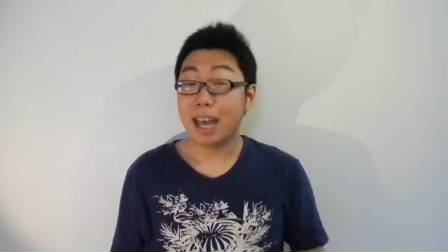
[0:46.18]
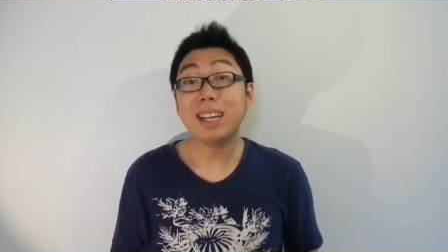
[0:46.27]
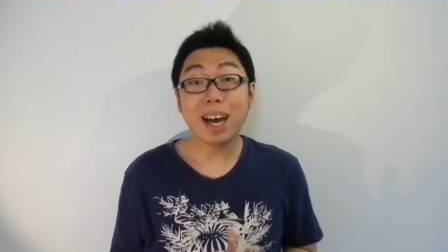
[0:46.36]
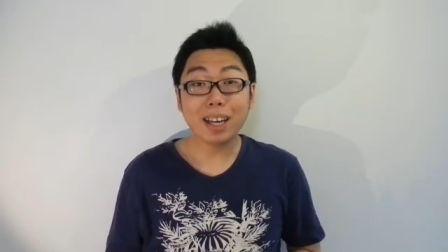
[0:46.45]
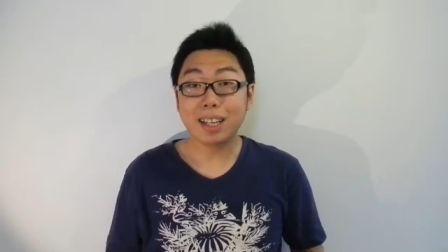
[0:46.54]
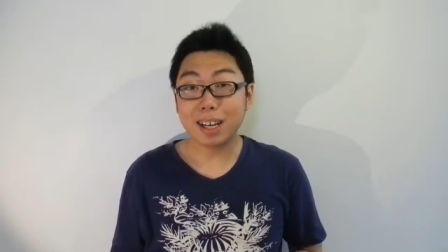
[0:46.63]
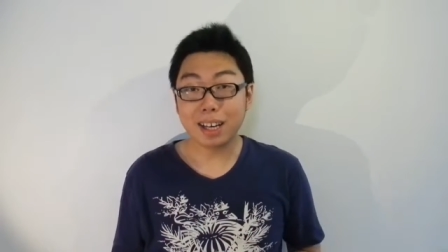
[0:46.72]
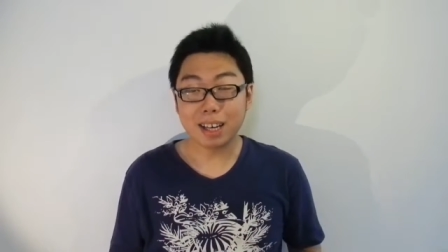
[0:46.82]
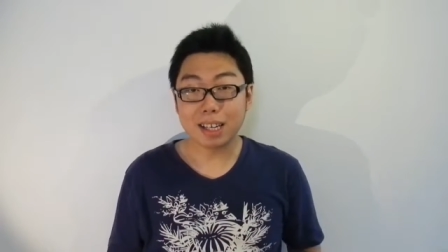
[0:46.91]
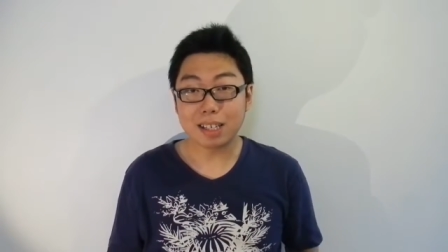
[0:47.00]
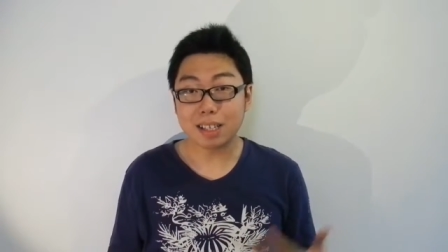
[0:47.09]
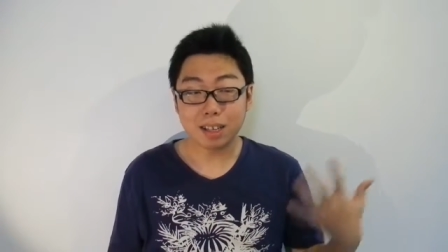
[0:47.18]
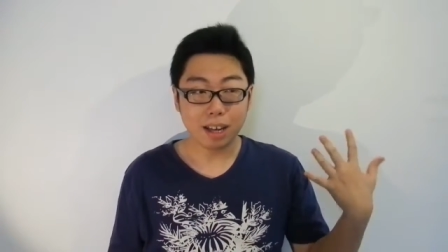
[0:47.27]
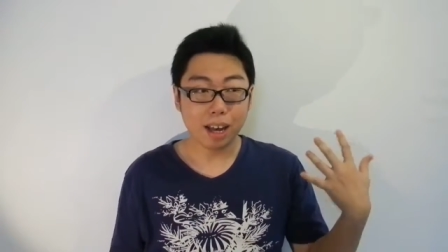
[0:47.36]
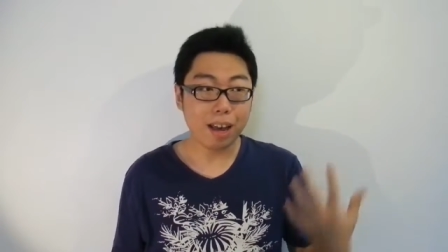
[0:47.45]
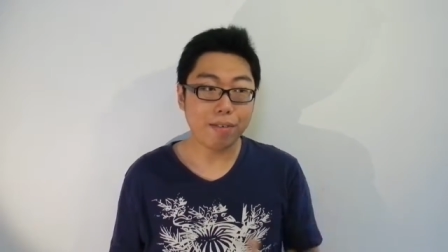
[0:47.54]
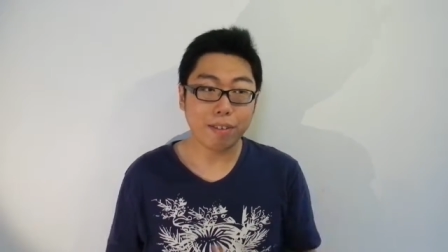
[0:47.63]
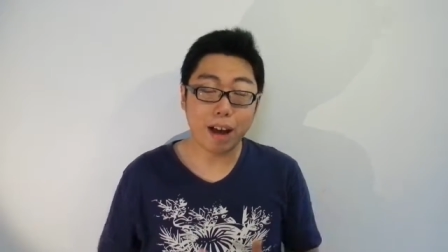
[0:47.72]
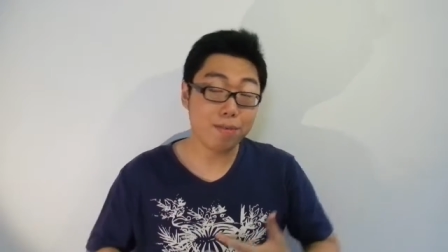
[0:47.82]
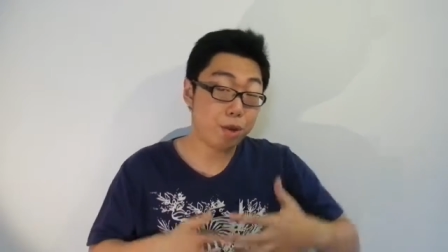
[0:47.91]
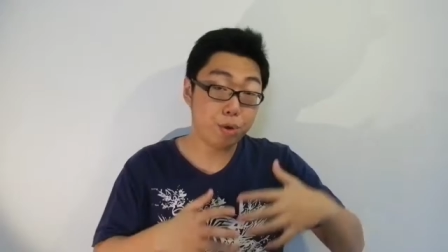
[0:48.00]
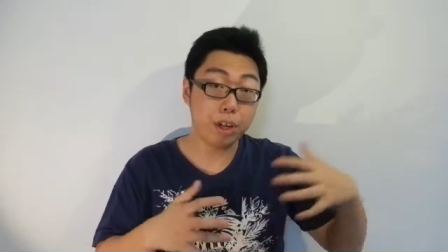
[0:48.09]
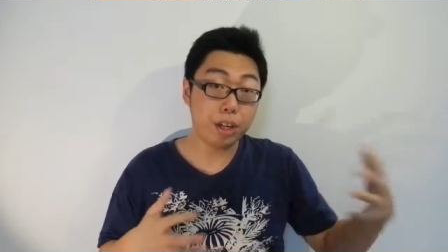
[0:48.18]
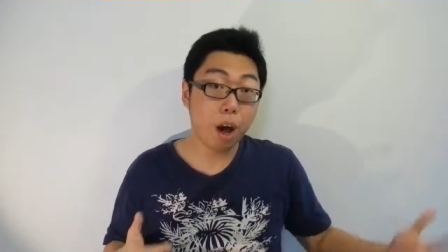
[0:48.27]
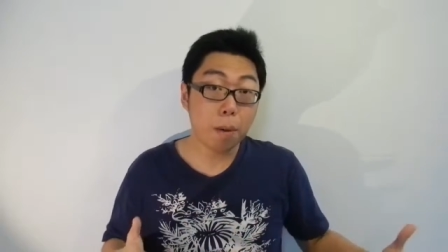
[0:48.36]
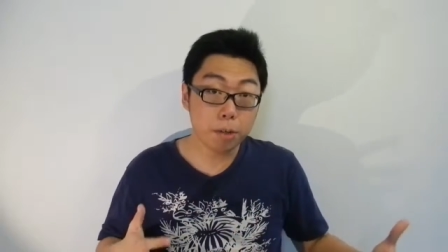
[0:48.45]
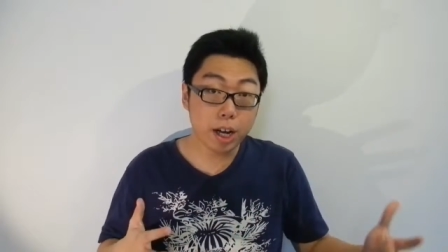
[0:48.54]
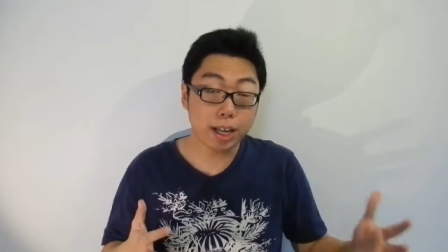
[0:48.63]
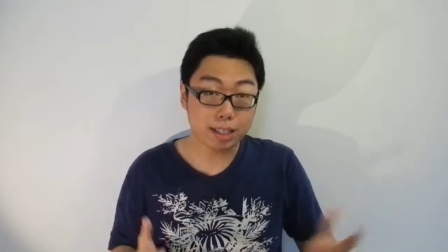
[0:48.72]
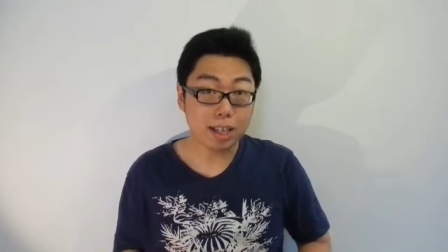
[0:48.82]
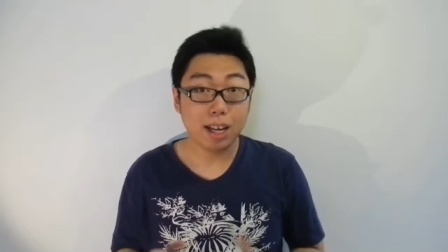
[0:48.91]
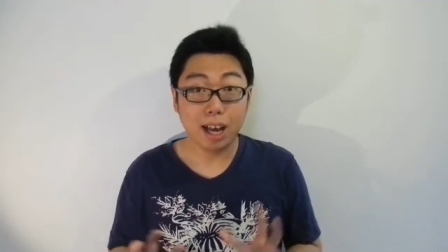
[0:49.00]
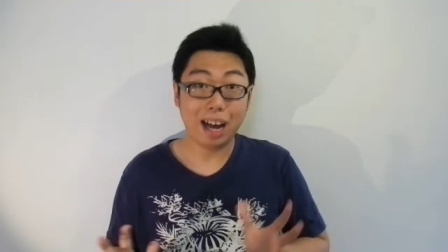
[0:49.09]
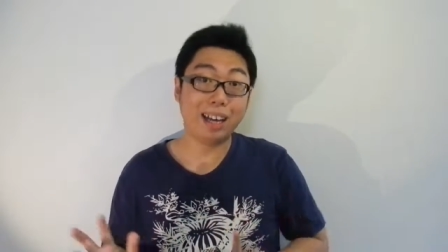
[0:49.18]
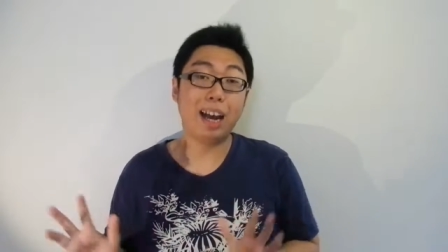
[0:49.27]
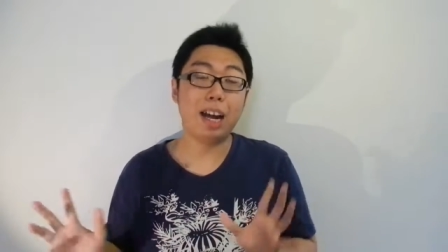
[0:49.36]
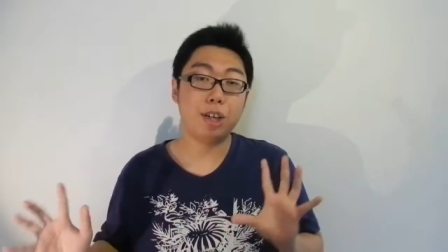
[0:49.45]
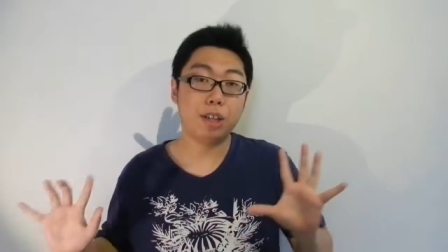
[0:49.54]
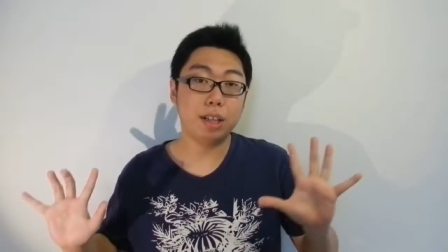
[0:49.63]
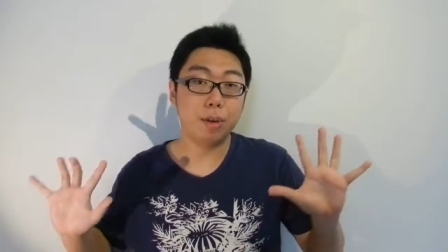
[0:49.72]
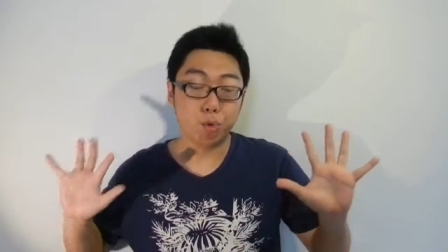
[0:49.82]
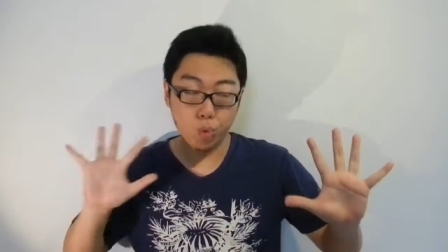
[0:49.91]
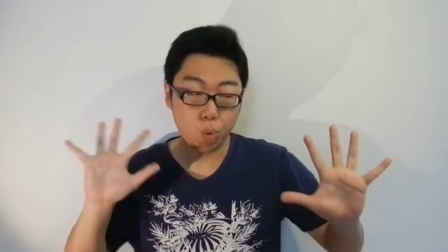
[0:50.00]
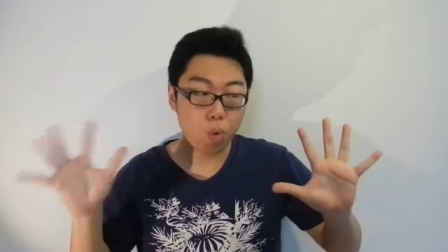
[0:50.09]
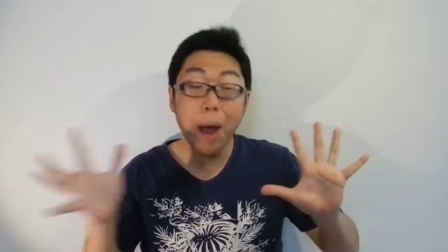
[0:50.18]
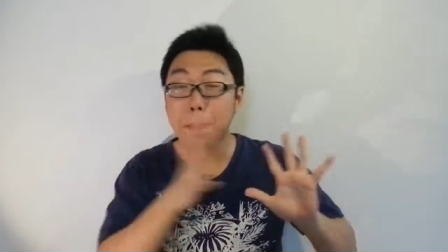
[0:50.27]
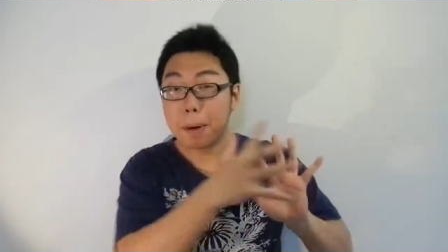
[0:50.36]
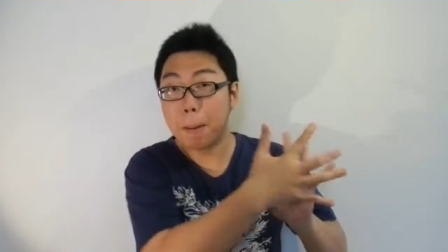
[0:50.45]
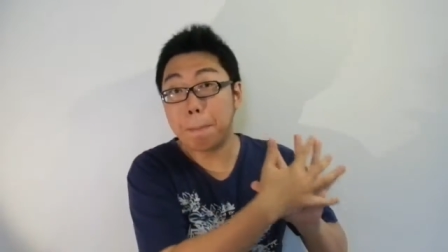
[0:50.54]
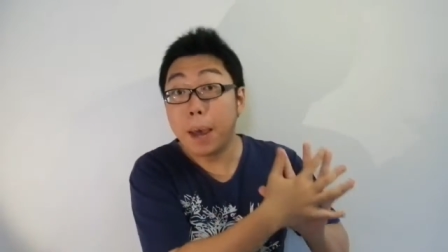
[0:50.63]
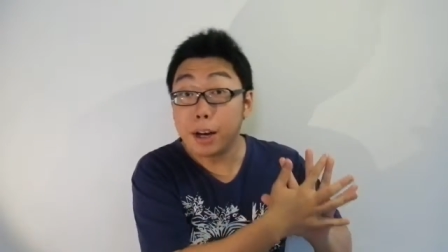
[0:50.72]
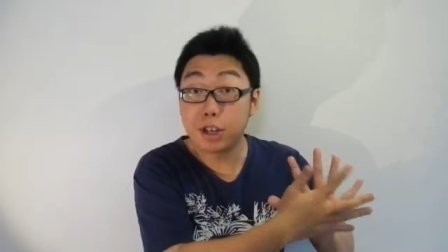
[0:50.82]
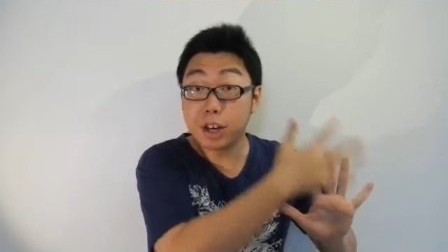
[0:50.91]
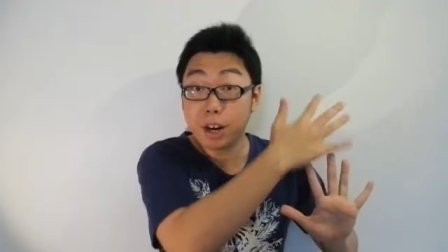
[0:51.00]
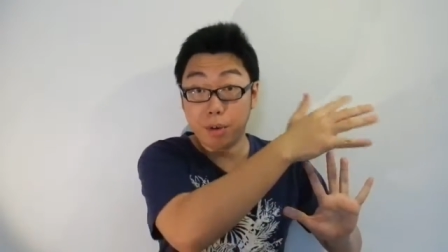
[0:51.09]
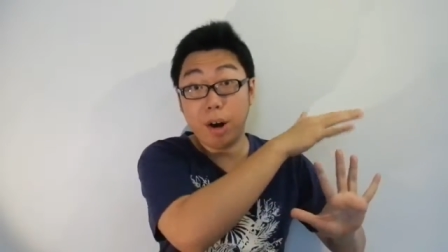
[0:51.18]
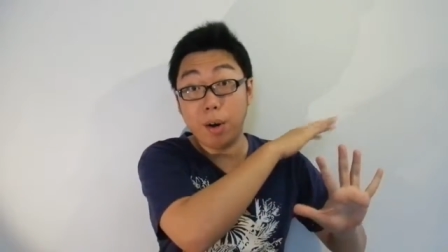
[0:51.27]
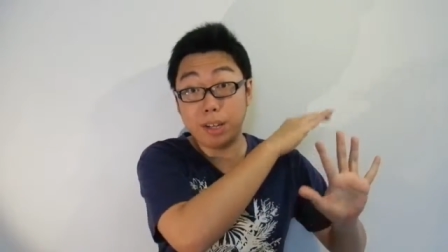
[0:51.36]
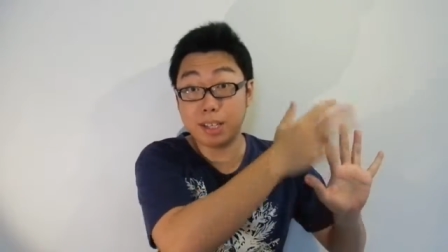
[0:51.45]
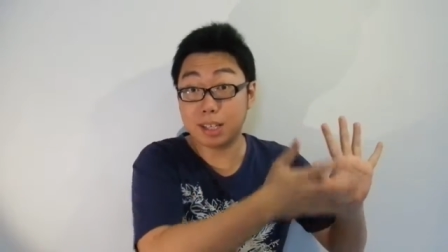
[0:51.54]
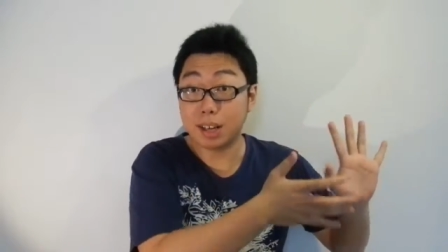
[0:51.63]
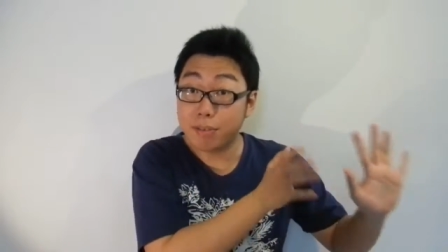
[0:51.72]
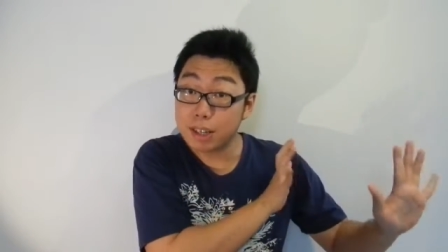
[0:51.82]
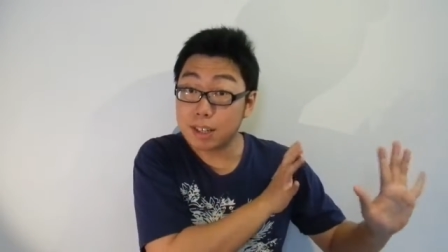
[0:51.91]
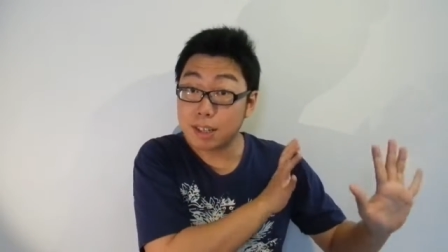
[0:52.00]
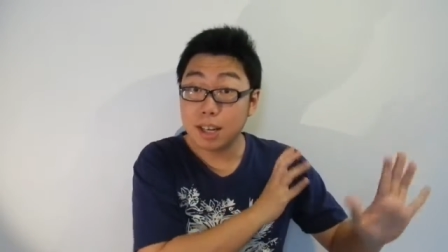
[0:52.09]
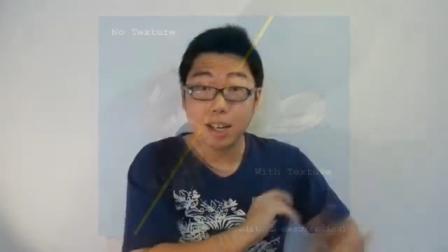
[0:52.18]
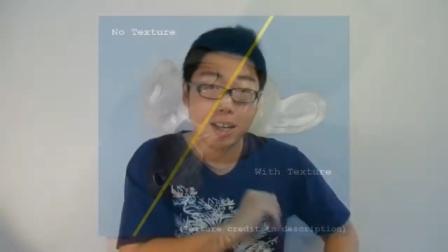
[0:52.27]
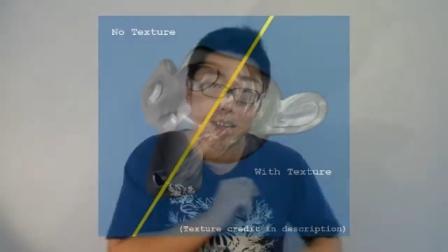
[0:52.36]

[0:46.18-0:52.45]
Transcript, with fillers: and the idea is, if I have a three D object, I can actually wrap a picture around its surface